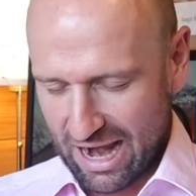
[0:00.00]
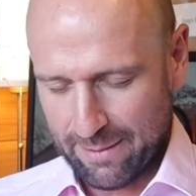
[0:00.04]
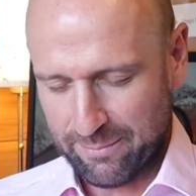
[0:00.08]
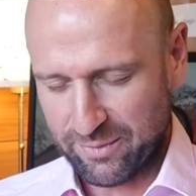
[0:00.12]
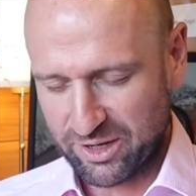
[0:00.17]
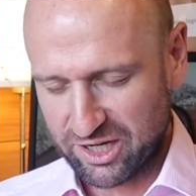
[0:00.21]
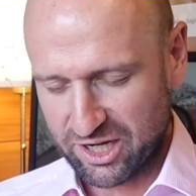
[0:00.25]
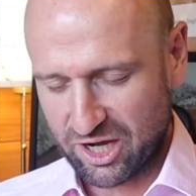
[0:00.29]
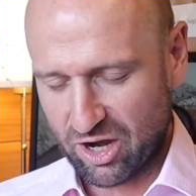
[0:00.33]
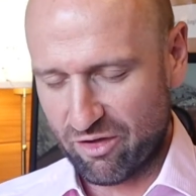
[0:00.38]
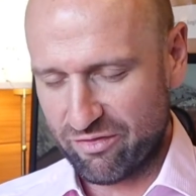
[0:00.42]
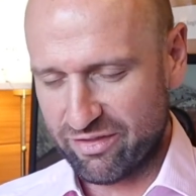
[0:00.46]
I'm
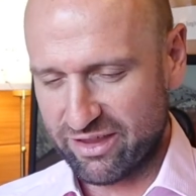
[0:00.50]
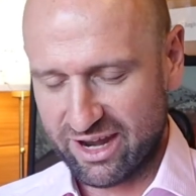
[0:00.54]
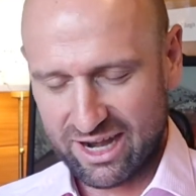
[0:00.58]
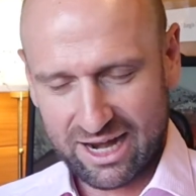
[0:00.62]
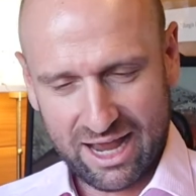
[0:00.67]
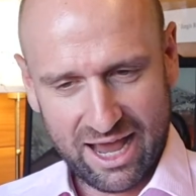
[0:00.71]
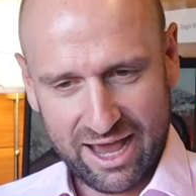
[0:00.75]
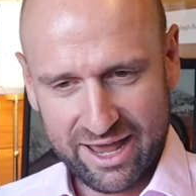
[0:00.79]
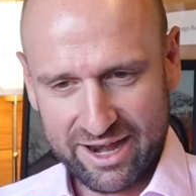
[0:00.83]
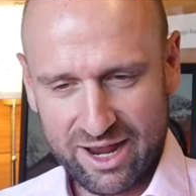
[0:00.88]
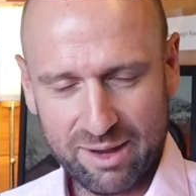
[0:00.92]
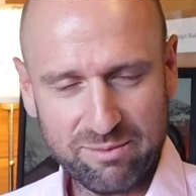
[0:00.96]
going to go in there
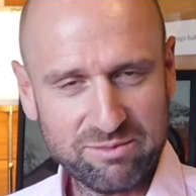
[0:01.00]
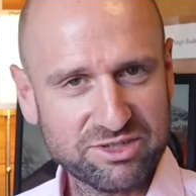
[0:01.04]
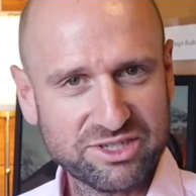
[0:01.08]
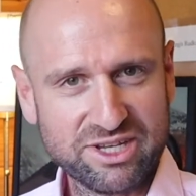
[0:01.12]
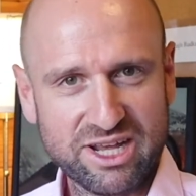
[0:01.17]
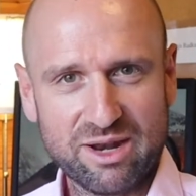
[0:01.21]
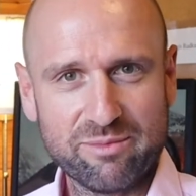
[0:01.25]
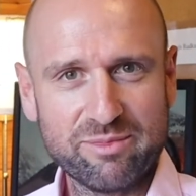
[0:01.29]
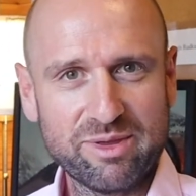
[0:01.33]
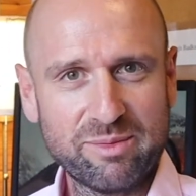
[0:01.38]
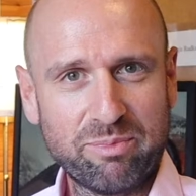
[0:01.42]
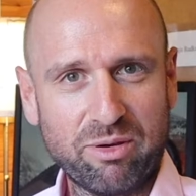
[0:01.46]
and I'm just
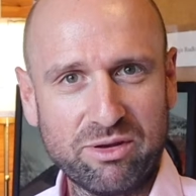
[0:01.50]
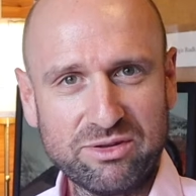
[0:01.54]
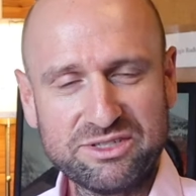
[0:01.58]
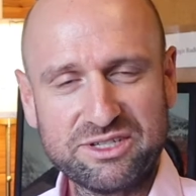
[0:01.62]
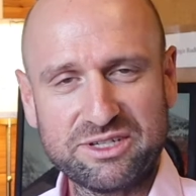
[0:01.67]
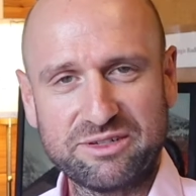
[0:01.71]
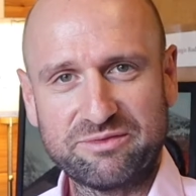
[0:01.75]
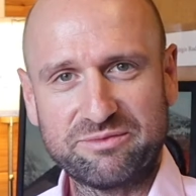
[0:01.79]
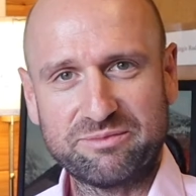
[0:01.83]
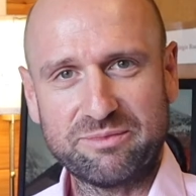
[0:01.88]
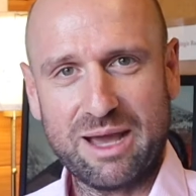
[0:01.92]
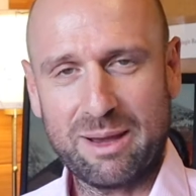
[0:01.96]
going to be
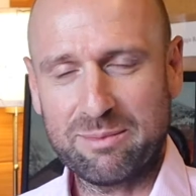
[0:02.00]
positive.